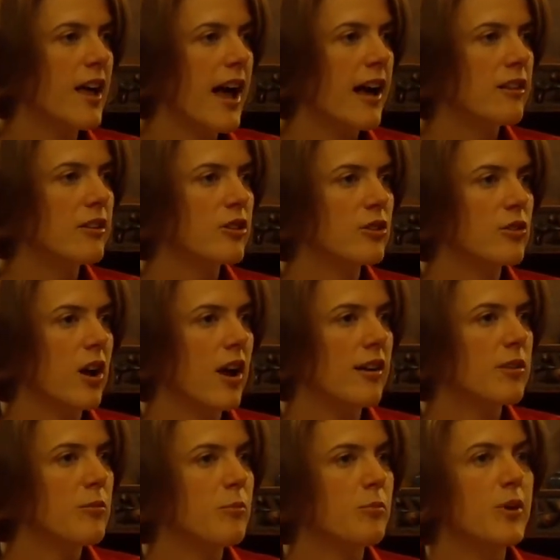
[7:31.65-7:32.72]
Atlas
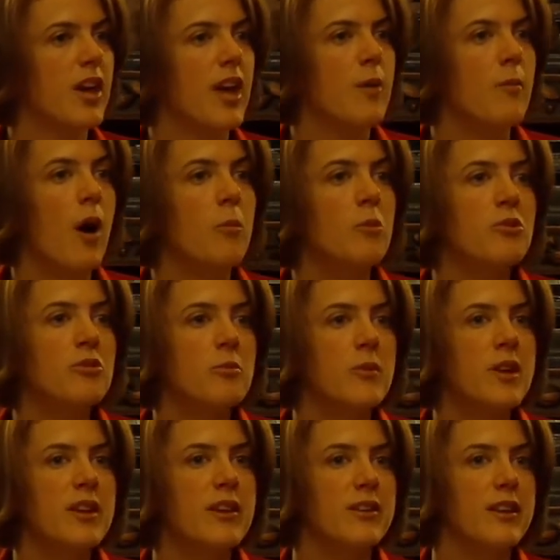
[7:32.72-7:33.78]
Shrugged became almost
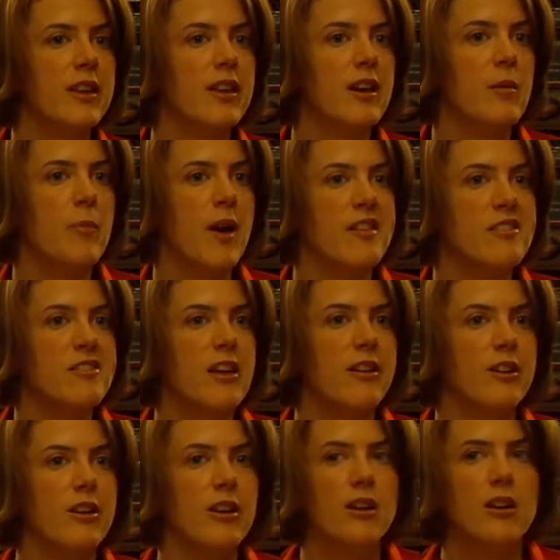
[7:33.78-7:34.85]
immediately a
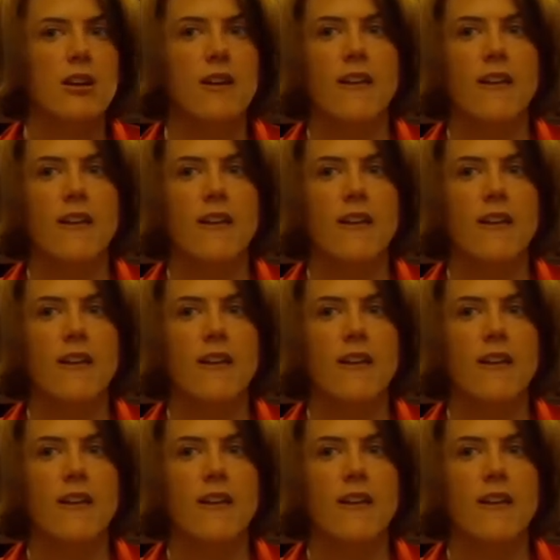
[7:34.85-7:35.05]
bestseller.